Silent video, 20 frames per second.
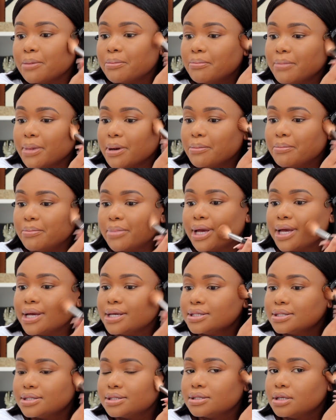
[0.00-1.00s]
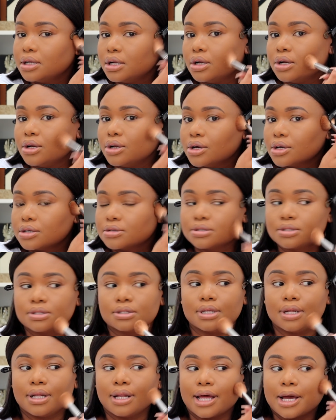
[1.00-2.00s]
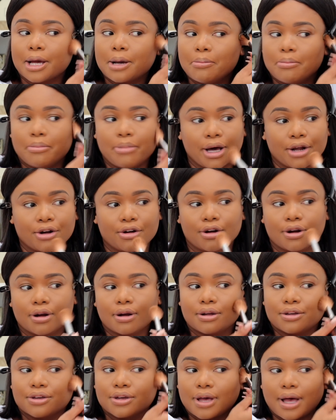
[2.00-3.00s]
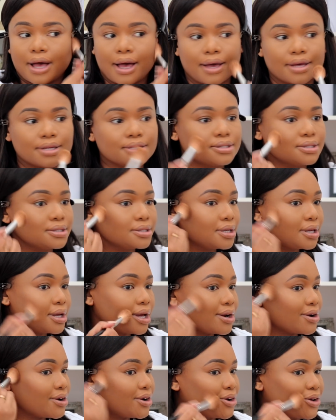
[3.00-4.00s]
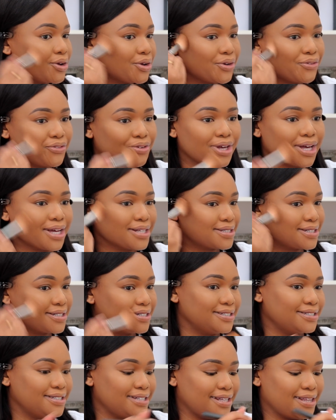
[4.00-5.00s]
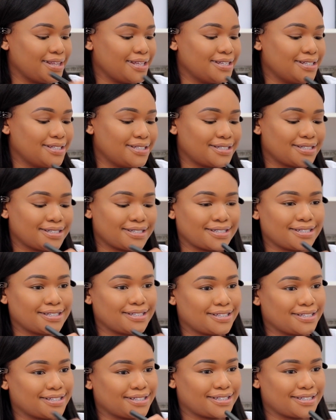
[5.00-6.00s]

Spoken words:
My base looks like butter, you guys. I don't know if you can see this.